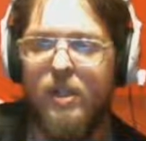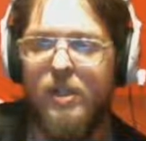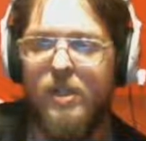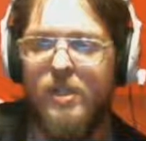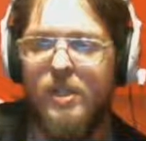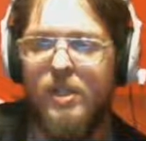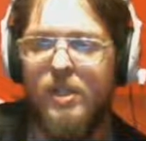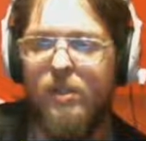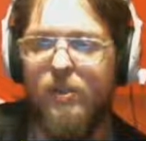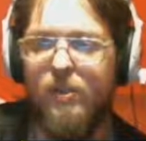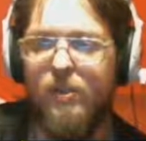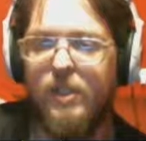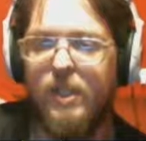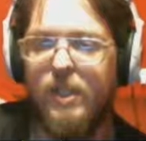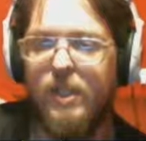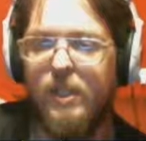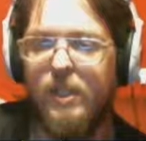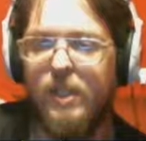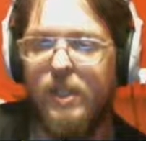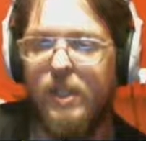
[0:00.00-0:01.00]
Skill
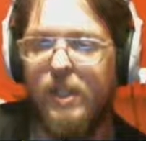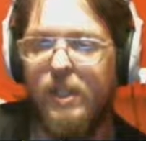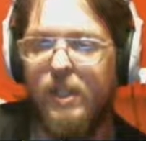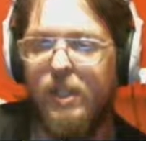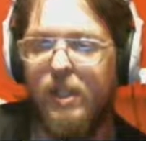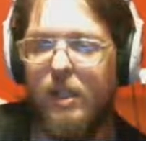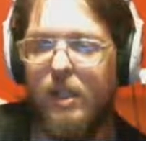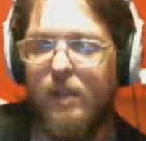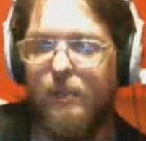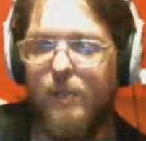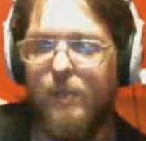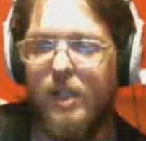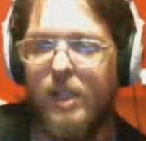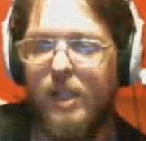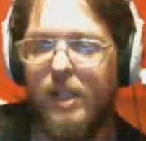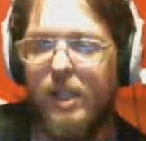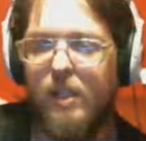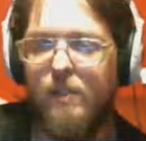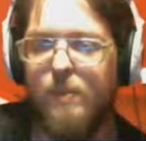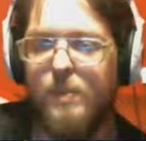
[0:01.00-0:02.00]
D&D and
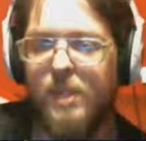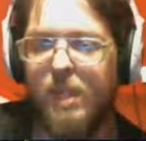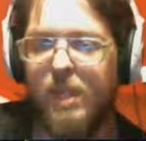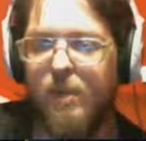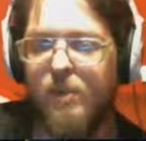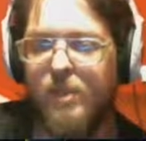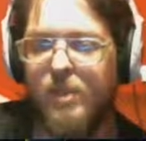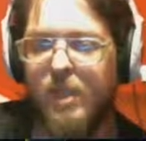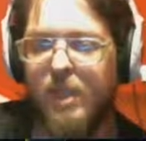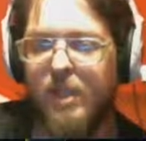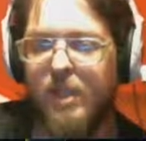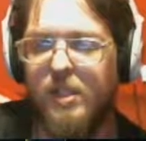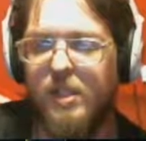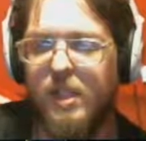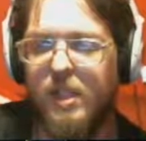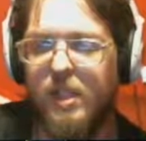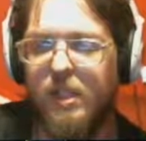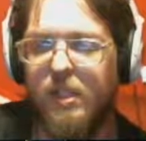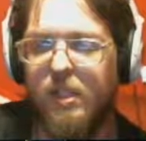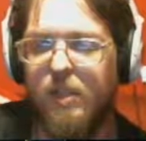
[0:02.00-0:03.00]
minigames, Count Check has
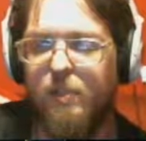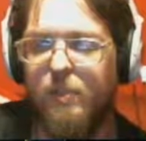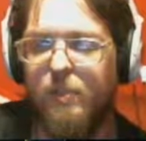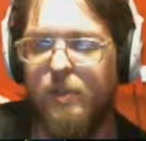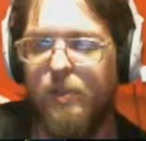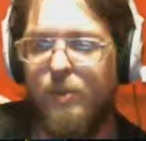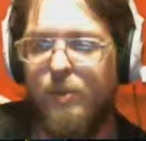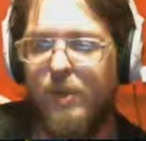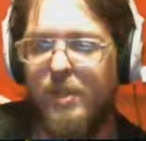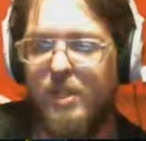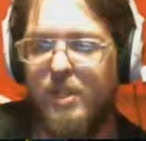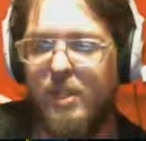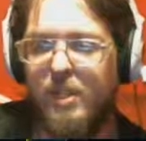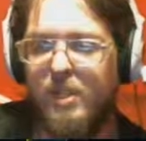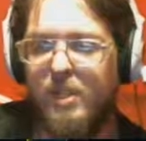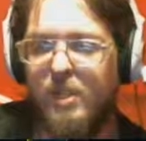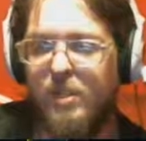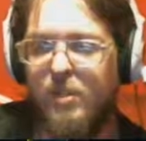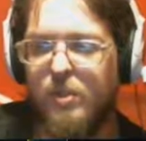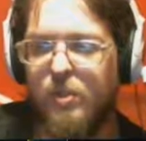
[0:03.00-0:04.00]
taken up new
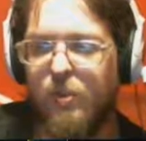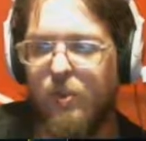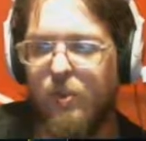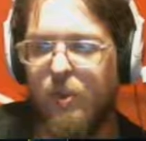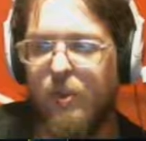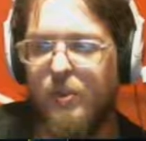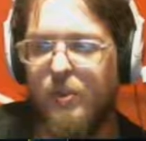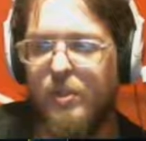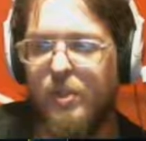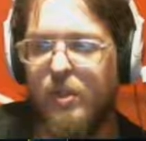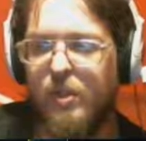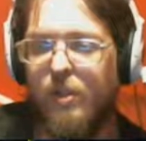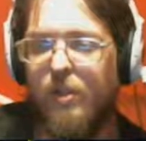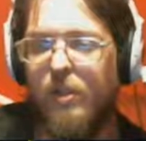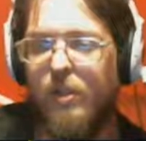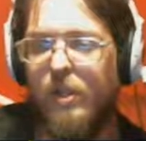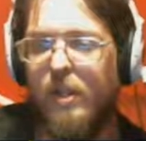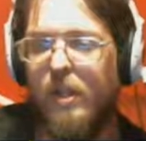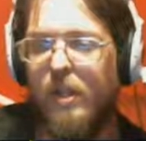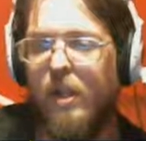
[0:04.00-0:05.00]
residence in Stronghold
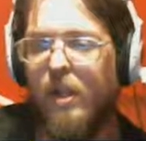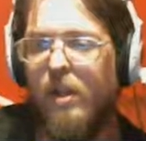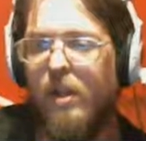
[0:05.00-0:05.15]
Security.